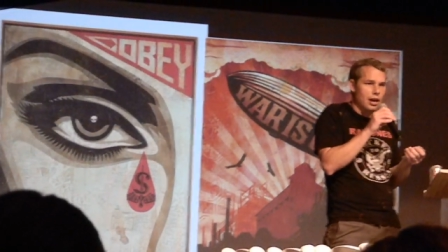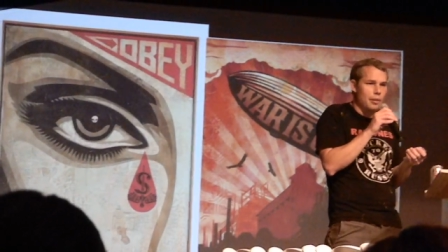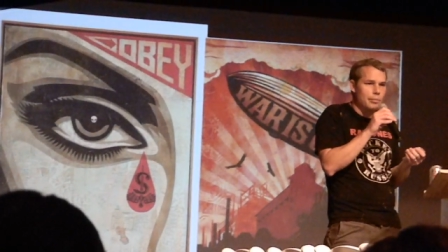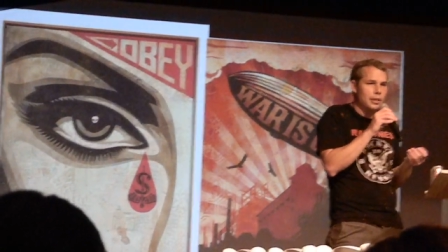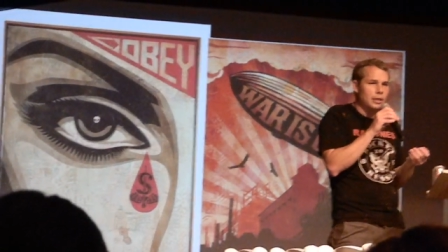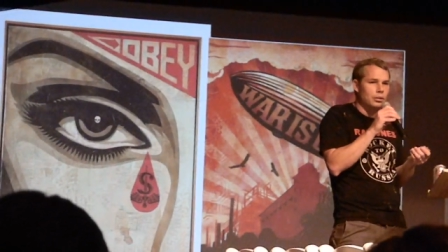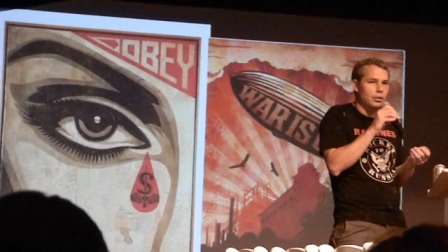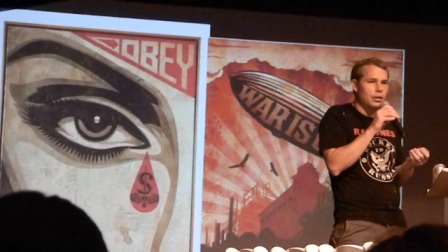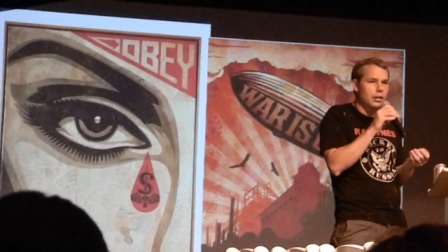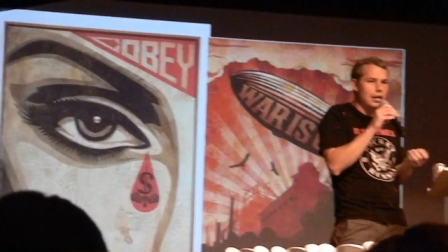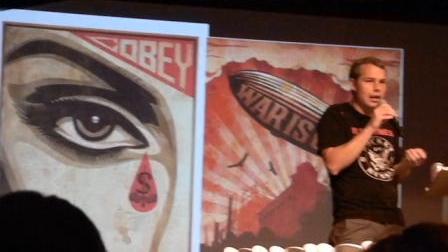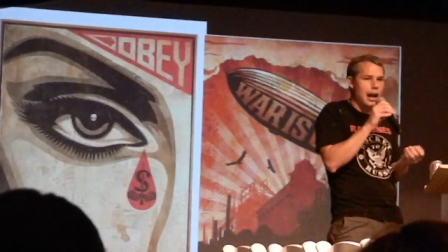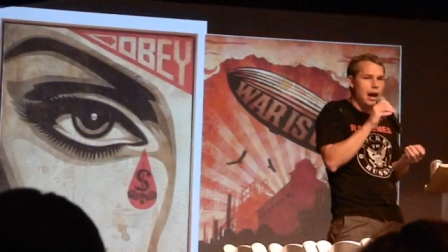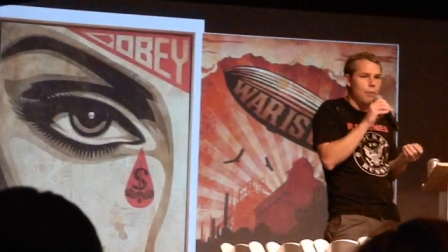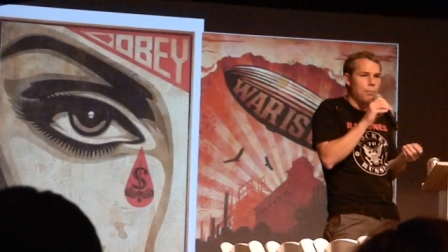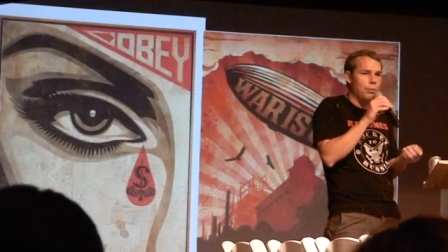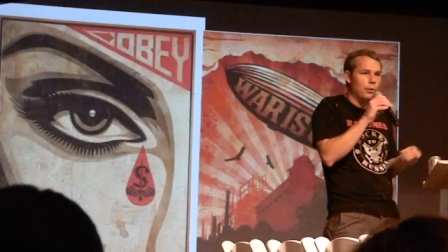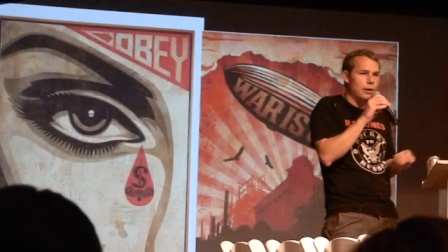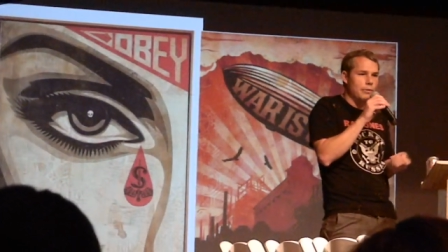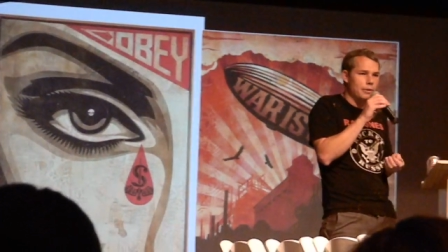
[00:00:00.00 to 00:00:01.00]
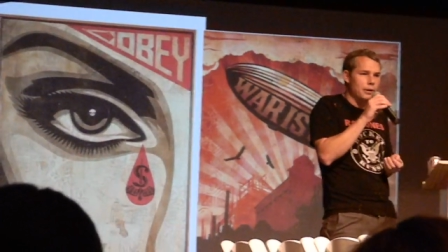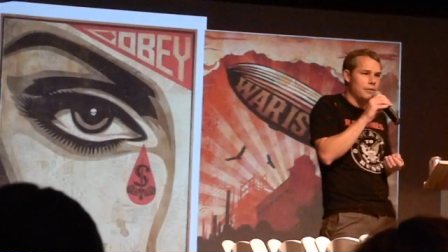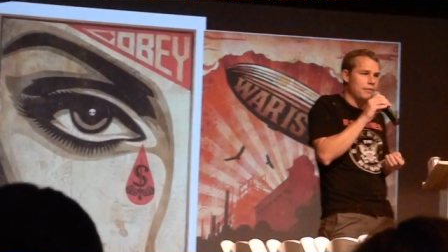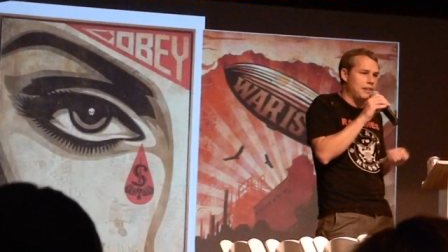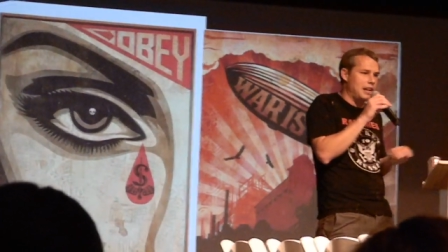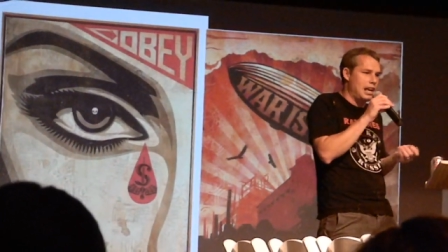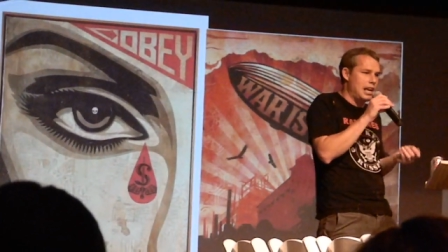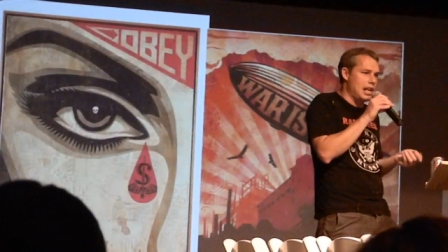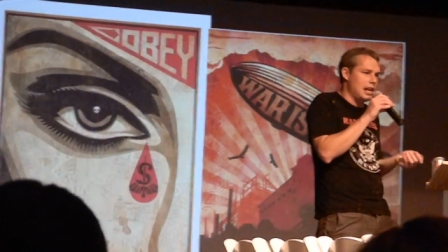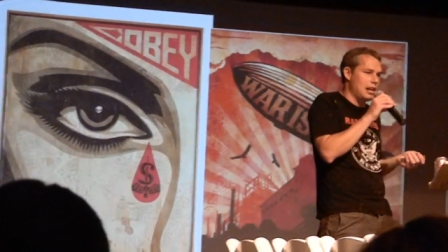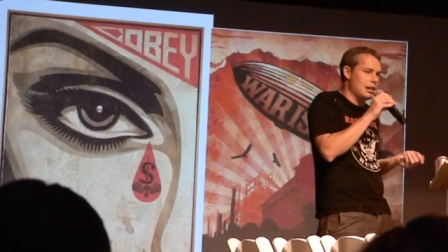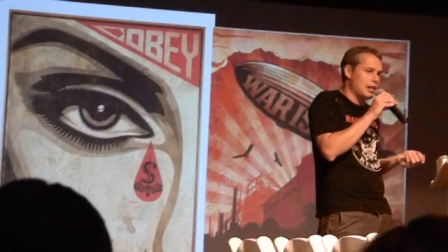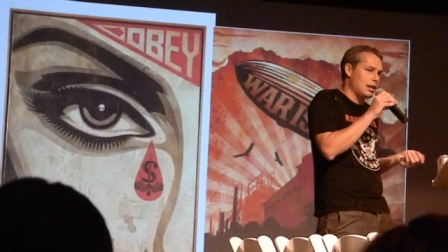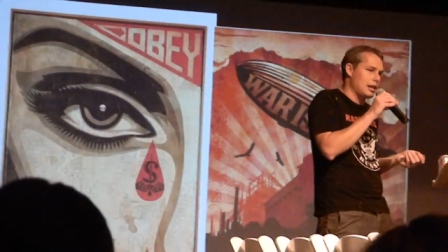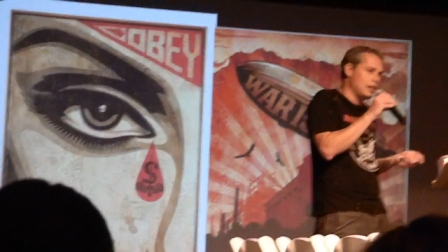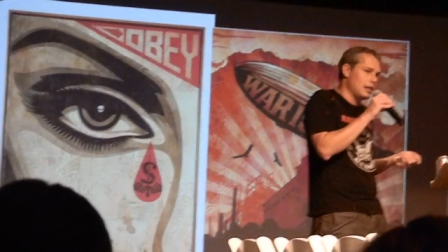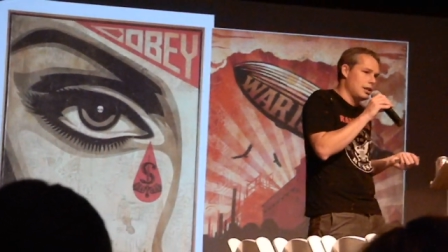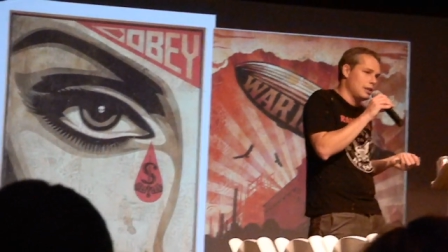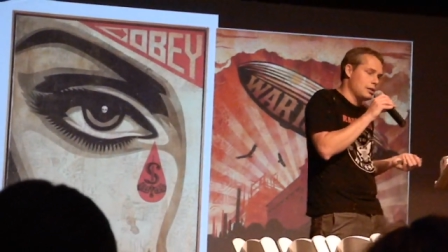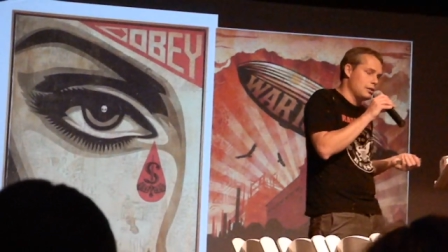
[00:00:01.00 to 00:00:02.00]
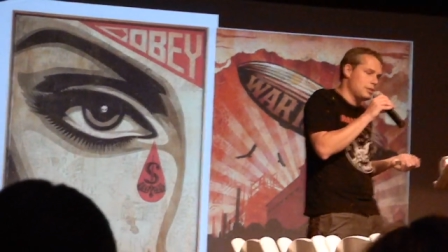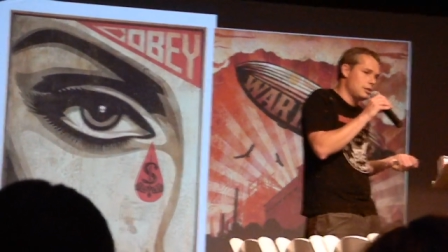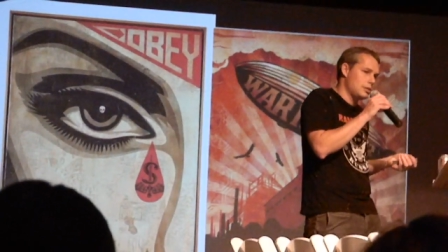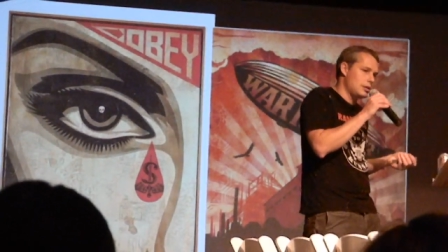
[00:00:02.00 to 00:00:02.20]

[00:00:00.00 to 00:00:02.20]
I mean, look at how primitive Canada is.